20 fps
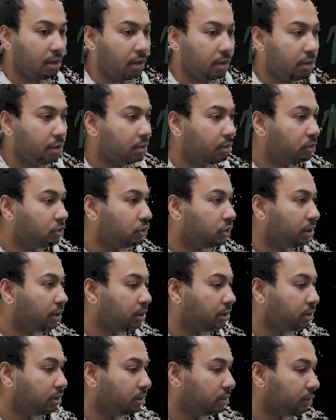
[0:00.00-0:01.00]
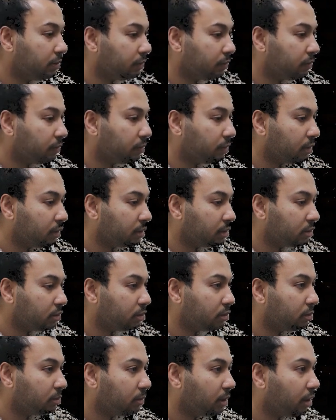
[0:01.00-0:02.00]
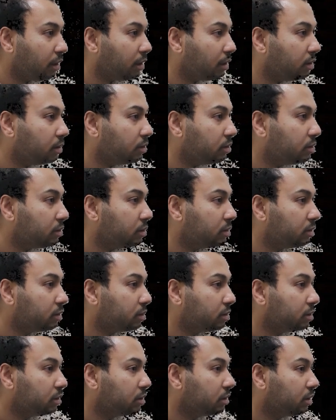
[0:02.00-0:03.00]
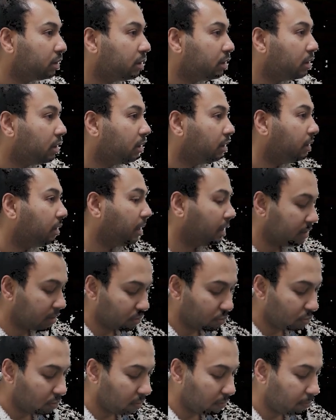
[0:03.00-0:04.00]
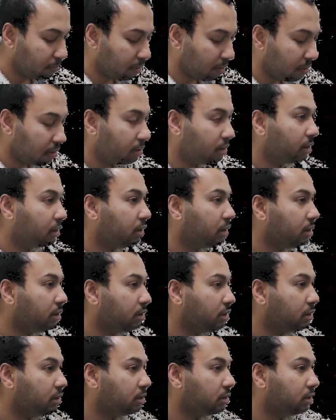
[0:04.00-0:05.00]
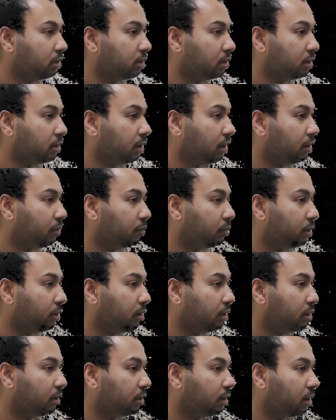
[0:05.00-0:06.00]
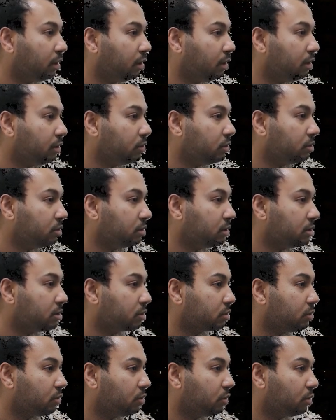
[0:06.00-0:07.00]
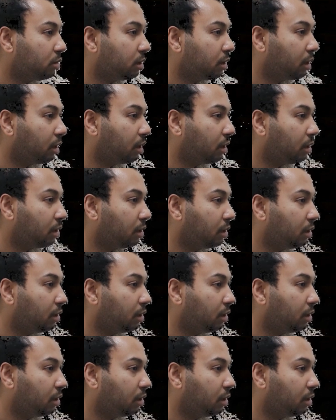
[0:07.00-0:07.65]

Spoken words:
How do you change if I customize? Next weapon is, okay, that one. Can I use the screw key?